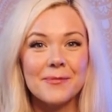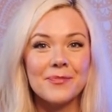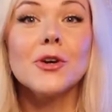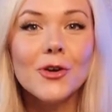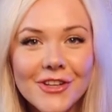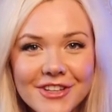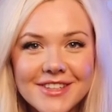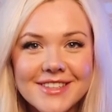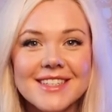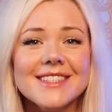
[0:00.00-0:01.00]
But the good
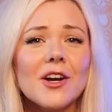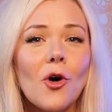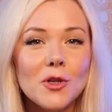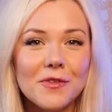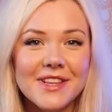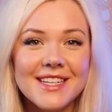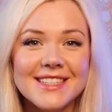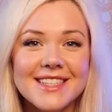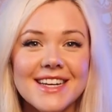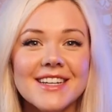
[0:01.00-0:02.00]
news is that all of
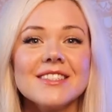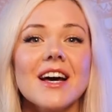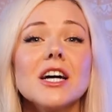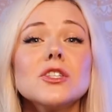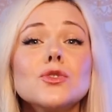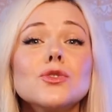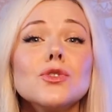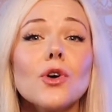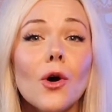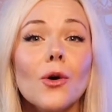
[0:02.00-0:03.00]
these things are
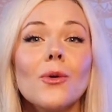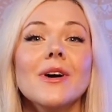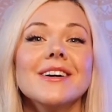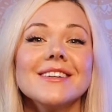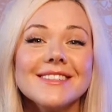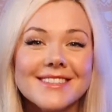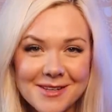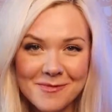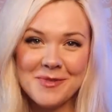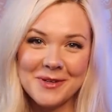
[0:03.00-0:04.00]
so
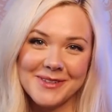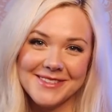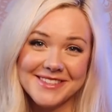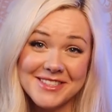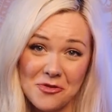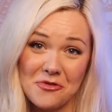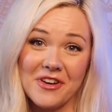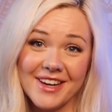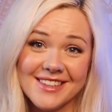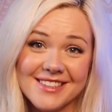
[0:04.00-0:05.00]
simple to
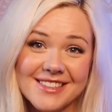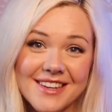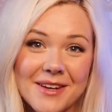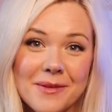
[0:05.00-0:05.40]
fix.